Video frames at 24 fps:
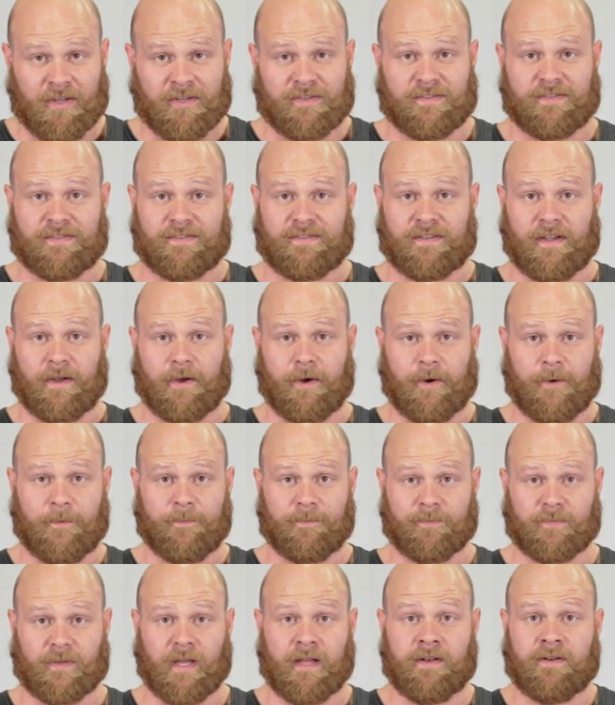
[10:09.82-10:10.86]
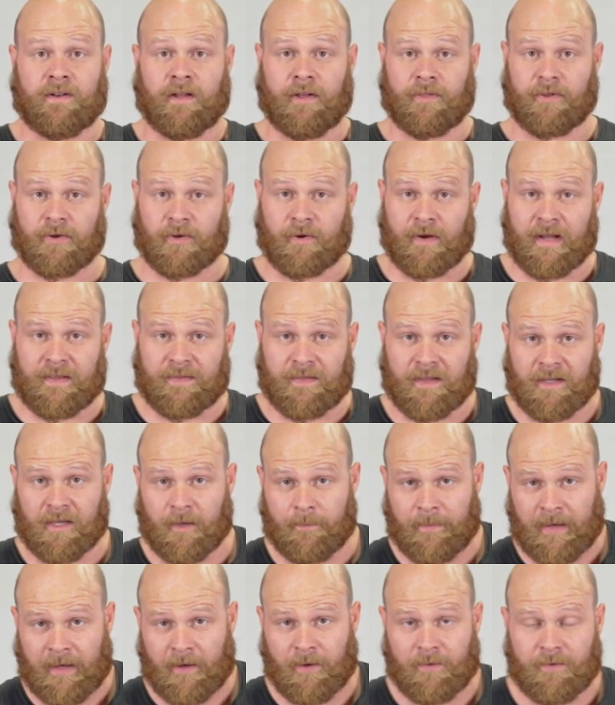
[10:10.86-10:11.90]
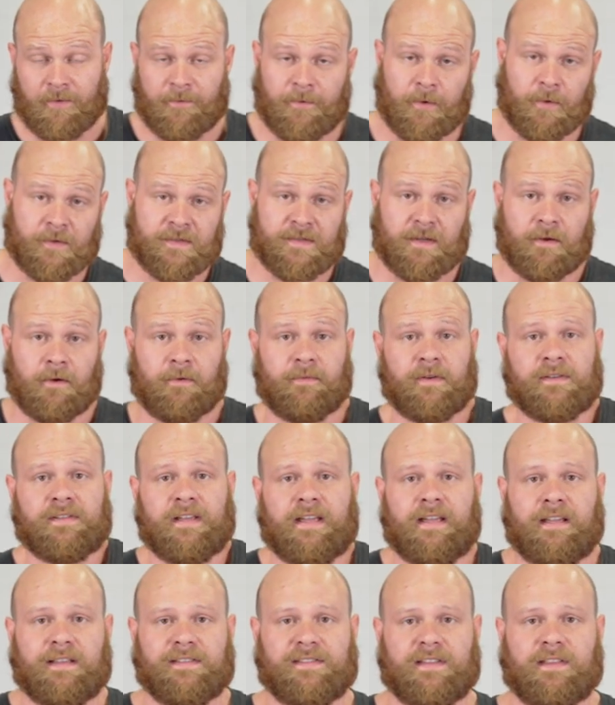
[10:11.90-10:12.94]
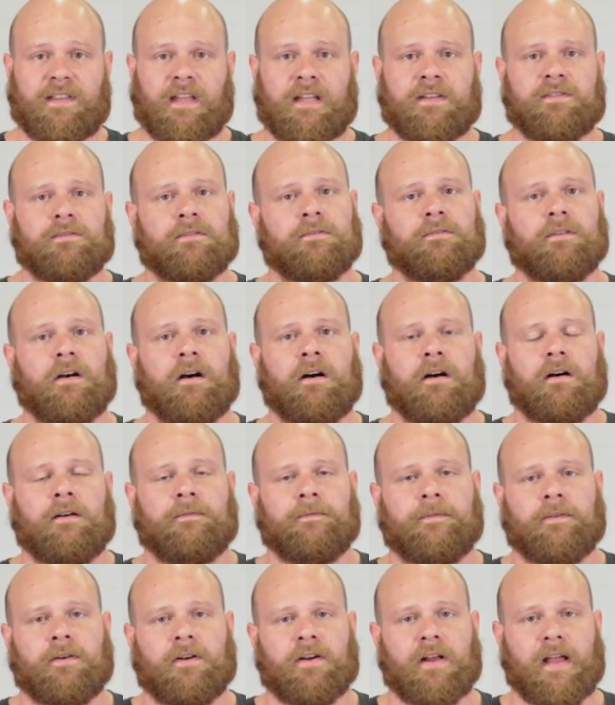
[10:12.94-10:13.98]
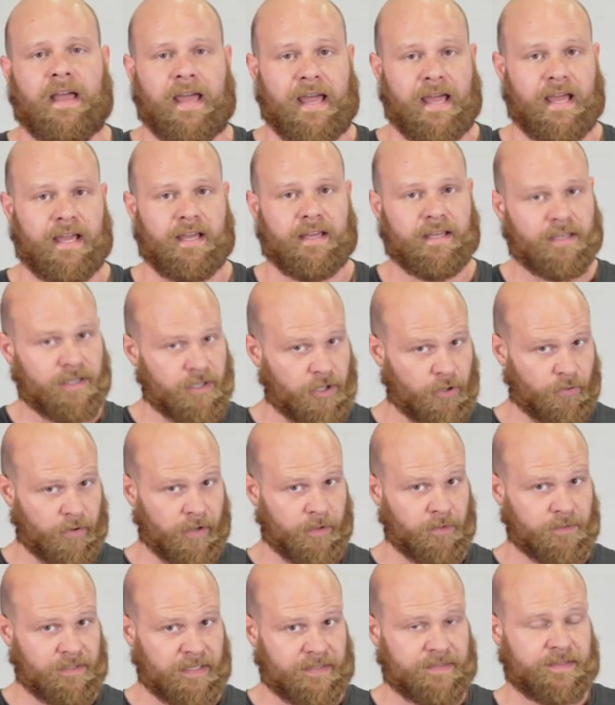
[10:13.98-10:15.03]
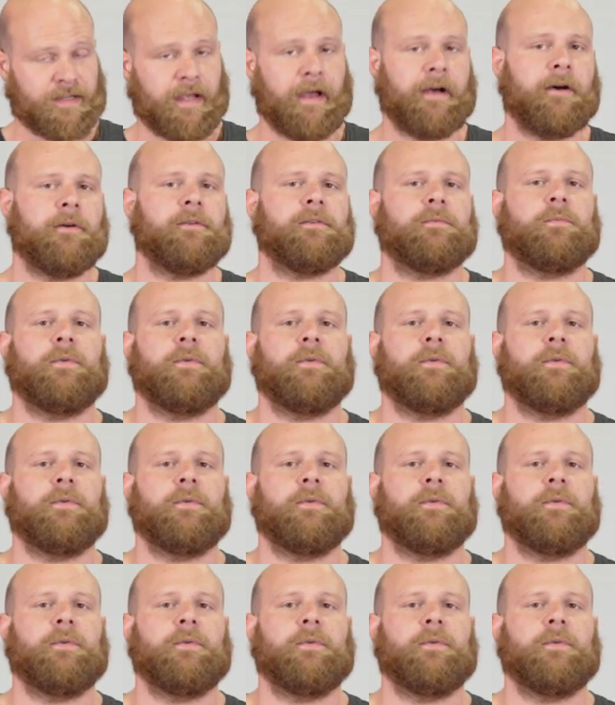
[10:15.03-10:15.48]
So another great thing about the folks at Overtake is that they do offer a hero discount.